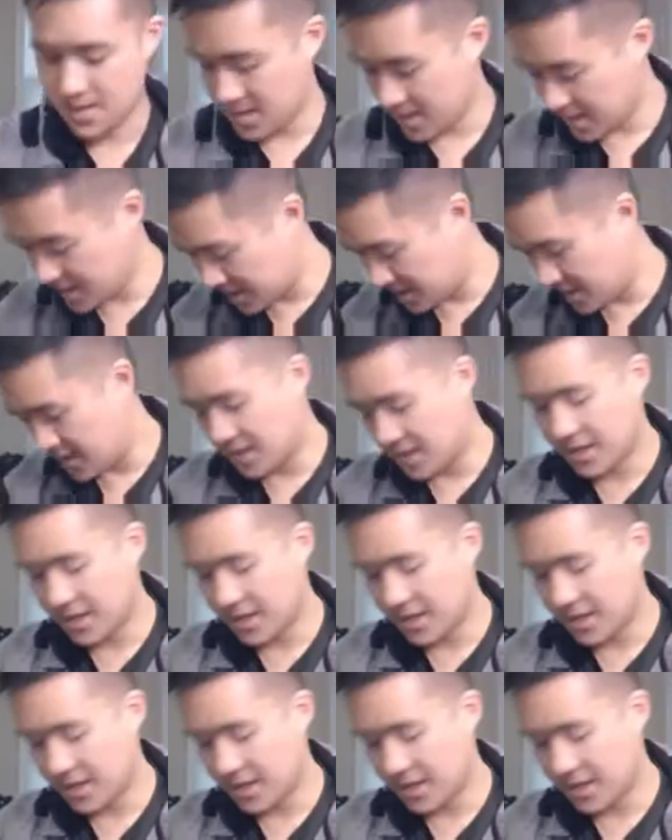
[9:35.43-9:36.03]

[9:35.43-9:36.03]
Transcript: I guess I, I